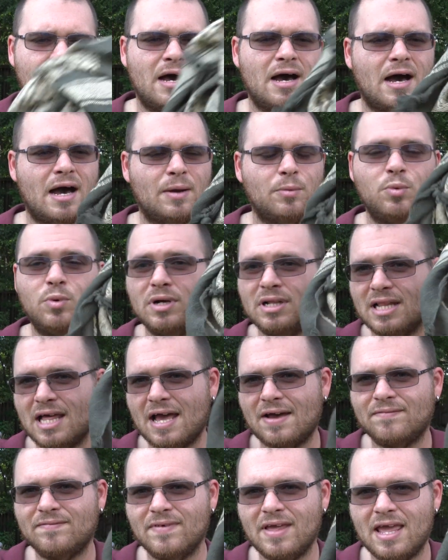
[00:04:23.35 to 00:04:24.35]
I will
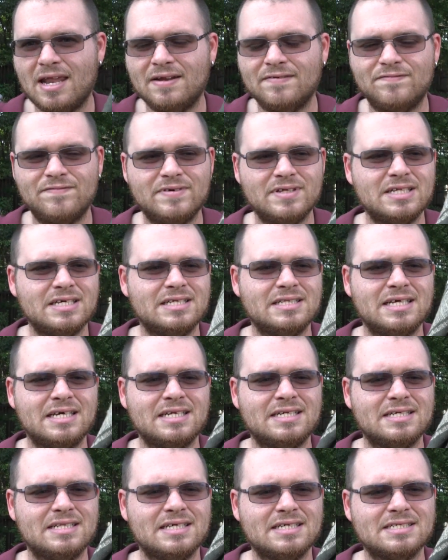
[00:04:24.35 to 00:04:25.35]
have an affiliate
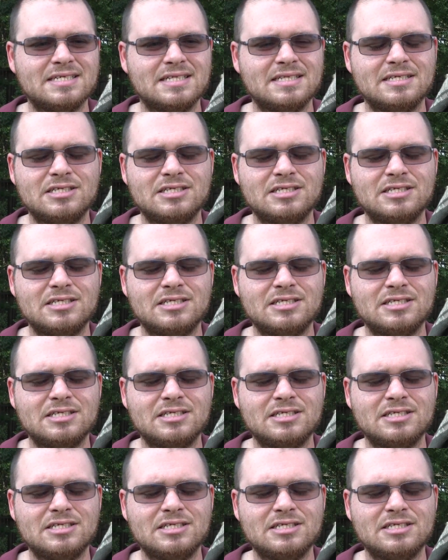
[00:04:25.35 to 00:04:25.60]
link to this in